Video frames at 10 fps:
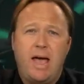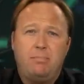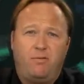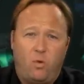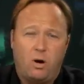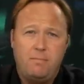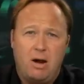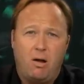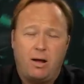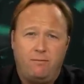bad before
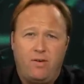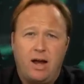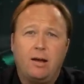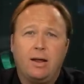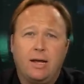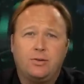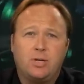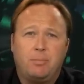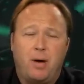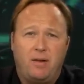America finally
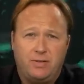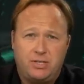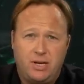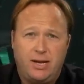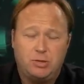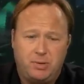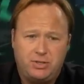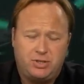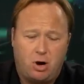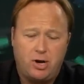gets up off its knees,
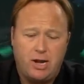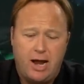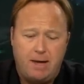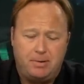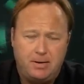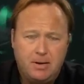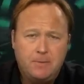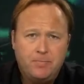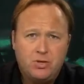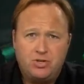but it's starting to happen.
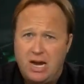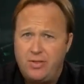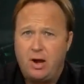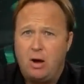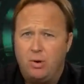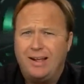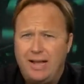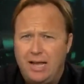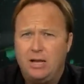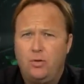Stay there. I want
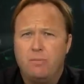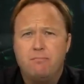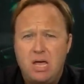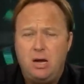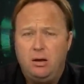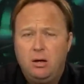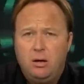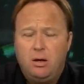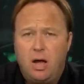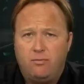to get into the meat
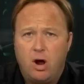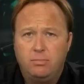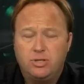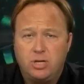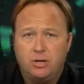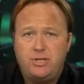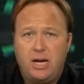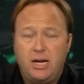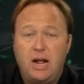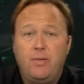of Romans
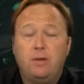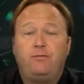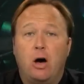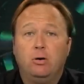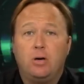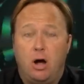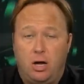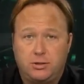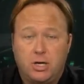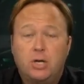13 and then phone
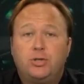calls